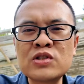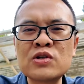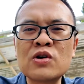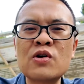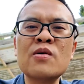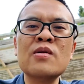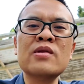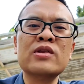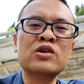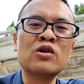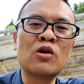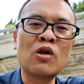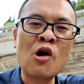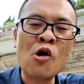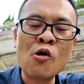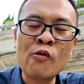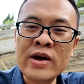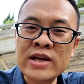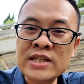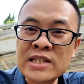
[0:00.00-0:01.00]
so you'll
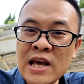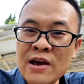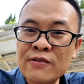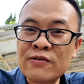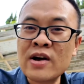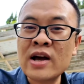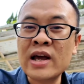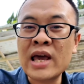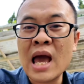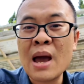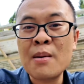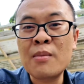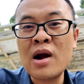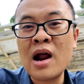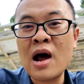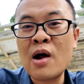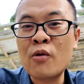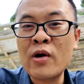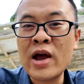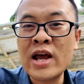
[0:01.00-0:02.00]
always have a
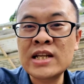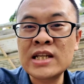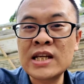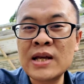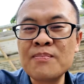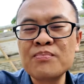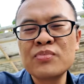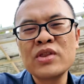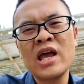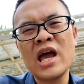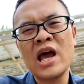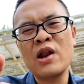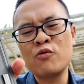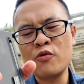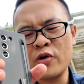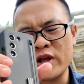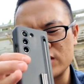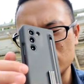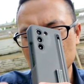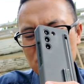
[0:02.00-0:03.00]
camera ready. And
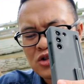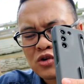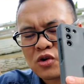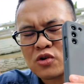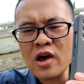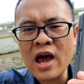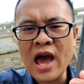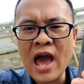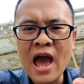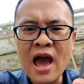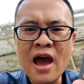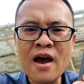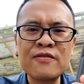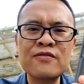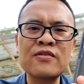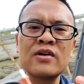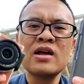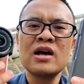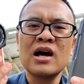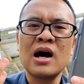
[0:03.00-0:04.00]
when you don't
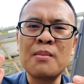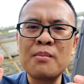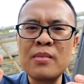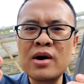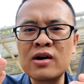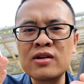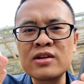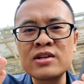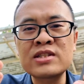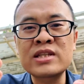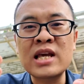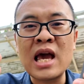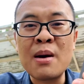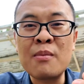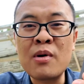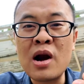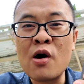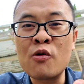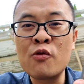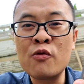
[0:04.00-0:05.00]
have a mirrorless
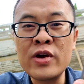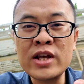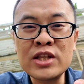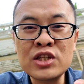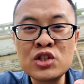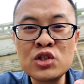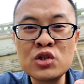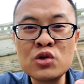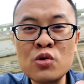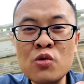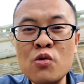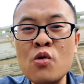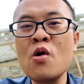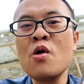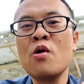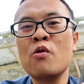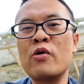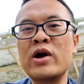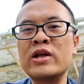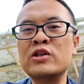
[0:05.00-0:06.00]
camera with you,
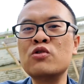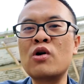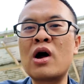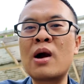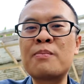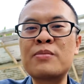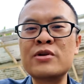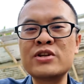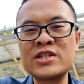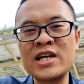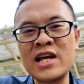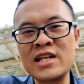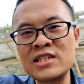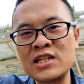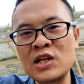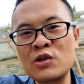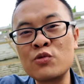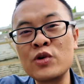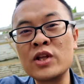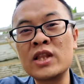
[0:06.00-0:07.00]
when you are
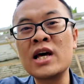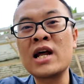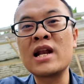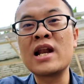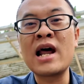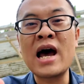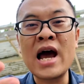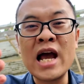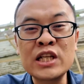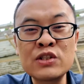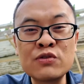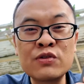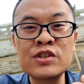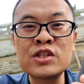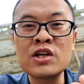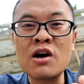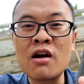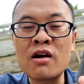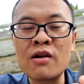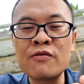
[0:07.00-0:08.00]
presented with a nice
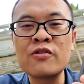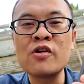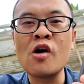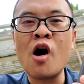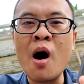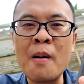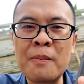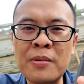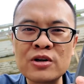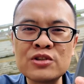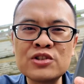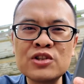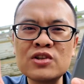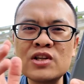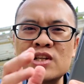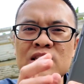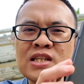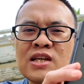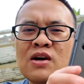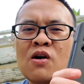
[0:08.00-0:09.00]
photography
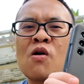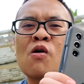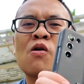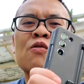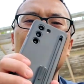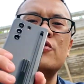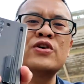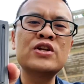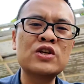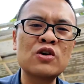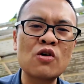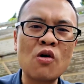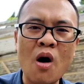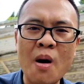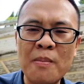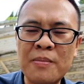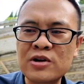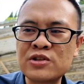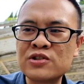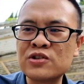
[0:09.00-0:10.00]
opportunity or video
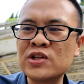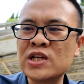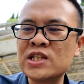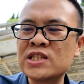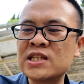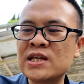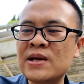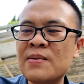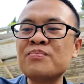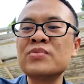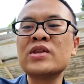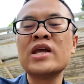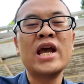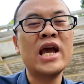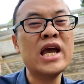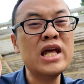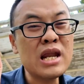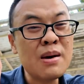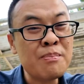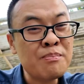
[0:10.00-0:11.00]
opportunity,
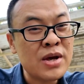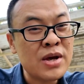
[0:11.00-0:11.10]
in a